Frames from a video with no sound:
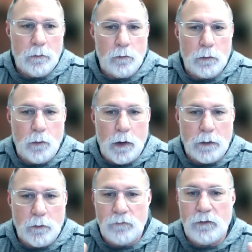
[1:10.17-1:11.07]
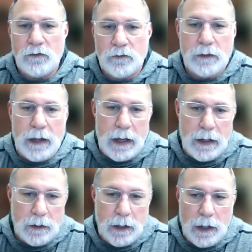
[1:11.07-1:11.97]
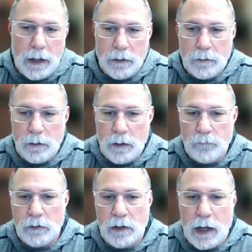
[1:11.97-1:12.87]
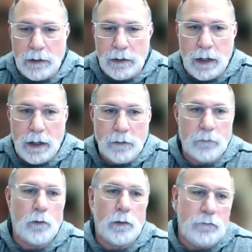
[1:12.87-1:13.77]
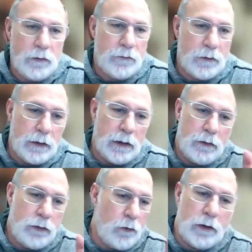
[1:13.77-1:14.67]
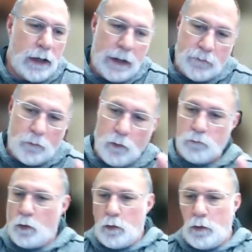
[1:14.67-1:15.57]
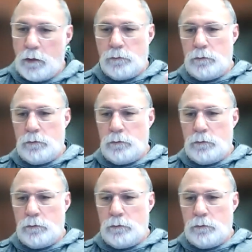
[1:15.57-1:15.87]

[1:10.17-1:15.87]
we want to revisit that at every 90 days or revisit it at 30 days or